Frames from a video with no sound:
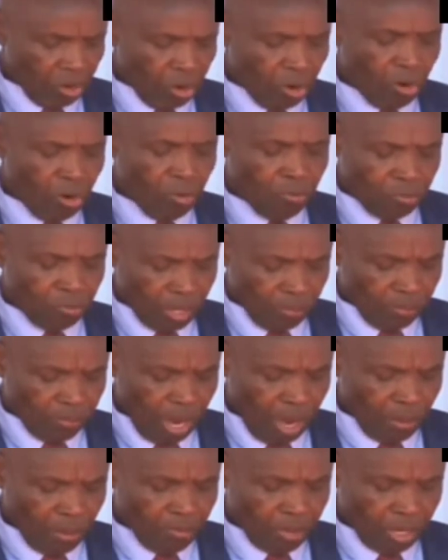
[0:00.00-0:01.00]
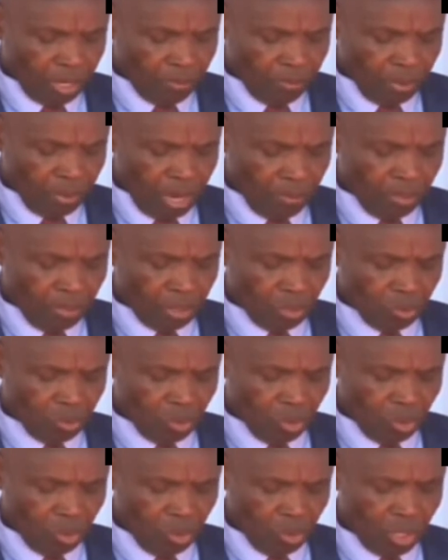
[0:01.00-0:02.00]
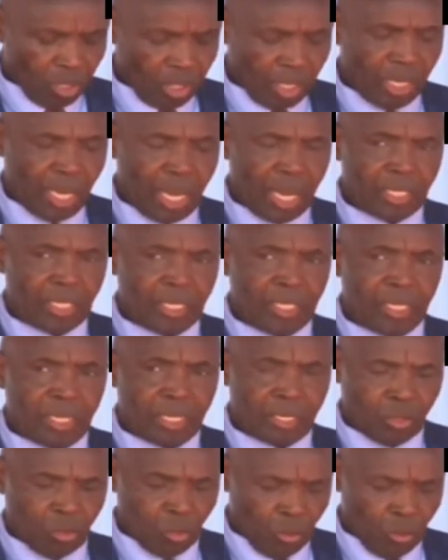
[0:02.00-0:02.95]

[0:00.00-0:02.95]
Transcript: of the public primary school that